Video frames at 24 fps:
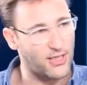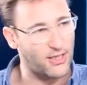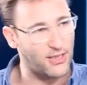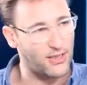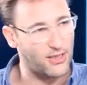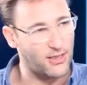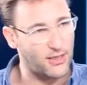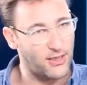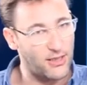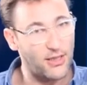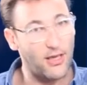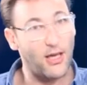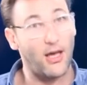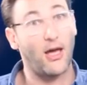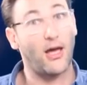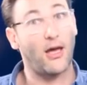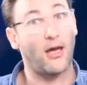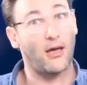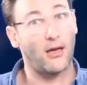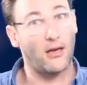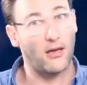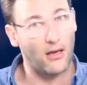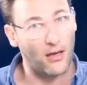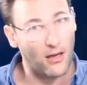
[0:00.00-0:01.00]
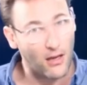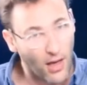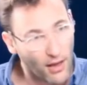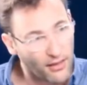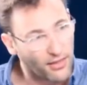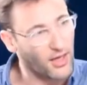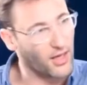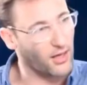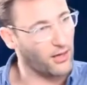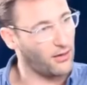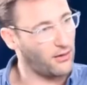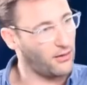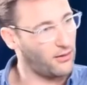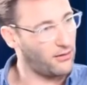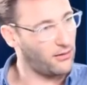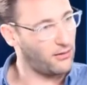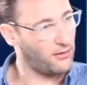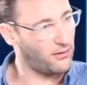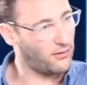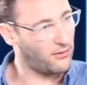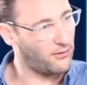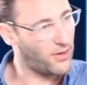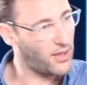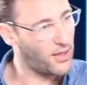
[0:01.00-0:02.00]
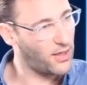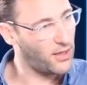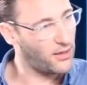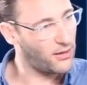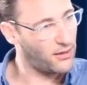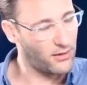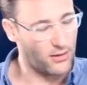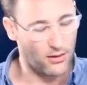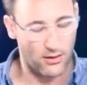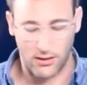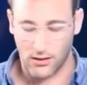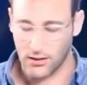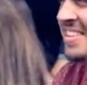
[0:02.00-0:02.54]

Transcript: will see nothing, right?